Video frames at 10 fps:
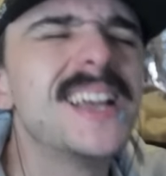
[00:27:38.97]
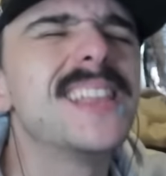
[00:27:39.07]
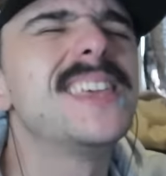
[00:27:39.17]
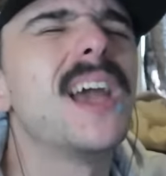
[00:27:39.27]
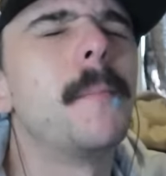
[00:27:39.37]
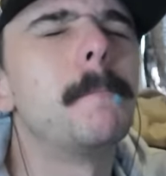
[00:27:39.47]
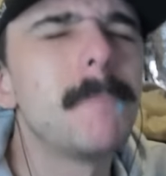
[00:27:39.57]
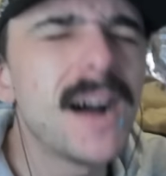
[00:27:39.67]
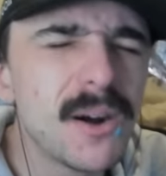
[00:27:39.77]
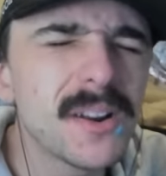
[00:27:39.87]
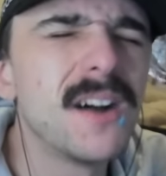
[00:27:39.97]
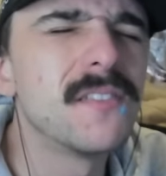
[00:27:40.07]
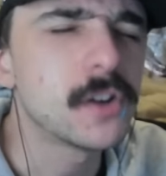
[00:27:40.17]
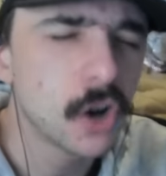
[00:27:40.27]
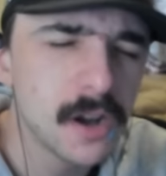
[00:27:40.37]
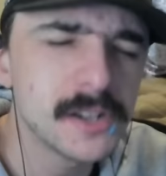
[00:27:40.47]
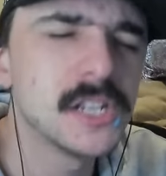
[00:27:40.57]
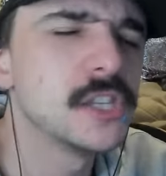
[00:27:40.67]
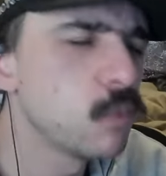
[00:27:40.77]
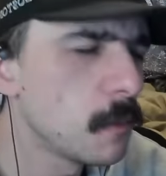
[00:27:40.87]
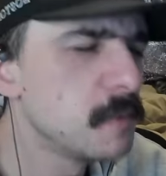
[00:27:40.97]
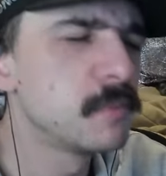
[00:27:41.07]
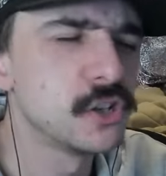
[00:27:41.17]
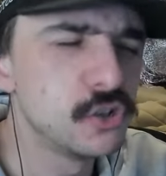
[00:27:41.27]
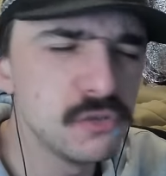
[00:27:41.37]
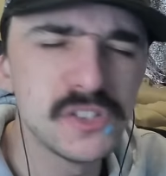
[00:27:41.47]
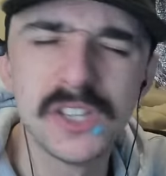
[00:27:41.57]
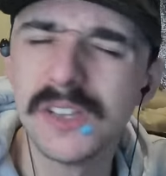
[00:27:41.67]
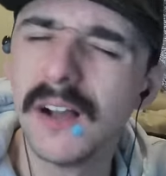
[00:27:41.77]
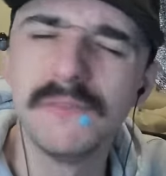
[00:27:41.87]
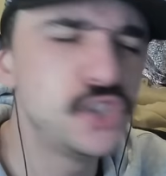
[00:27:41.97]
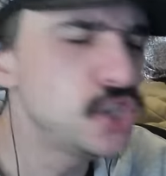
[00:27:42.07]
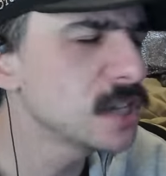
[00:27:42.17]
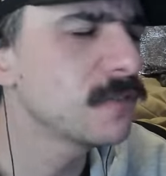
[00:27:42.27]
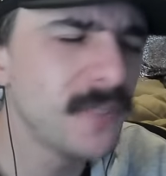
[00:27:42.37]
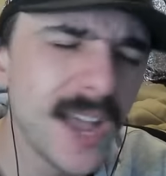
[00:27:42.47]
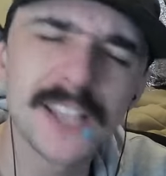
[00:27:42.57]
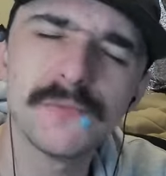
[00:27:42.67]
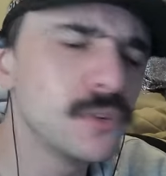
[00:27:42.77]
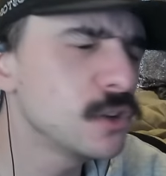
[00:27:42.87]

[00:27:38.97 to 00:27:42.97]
the amount of content this woman produces of just fast food.